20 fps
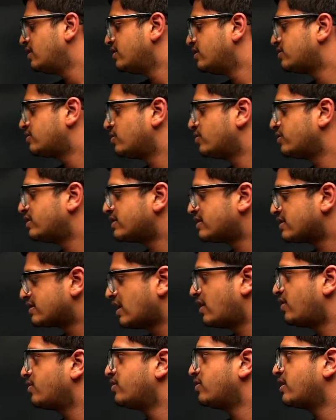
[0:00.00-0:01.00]
So this is
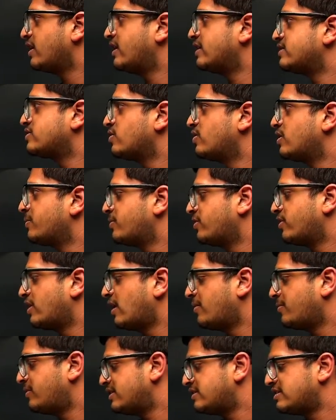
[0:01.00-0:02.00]
how you can execute a
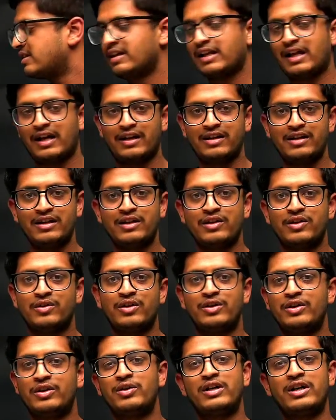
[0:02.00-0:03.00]
program in CLAN. You
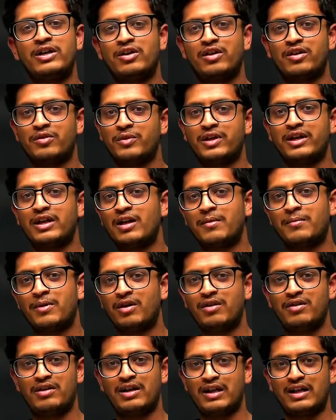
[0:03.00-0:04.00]
need not worry
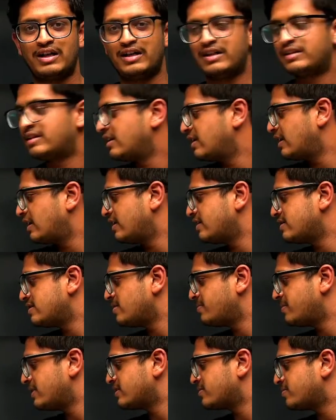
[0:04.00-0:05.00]
about anything like
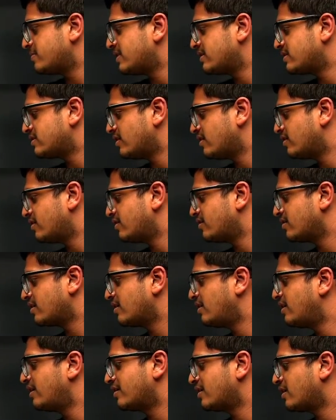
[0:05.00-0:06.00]
G++ or
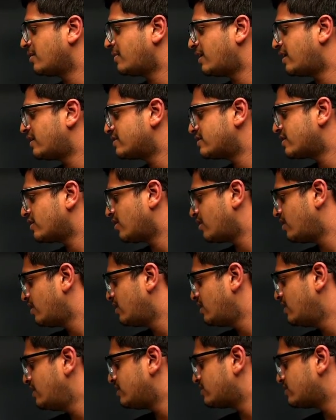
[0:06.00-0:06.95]
commands and all.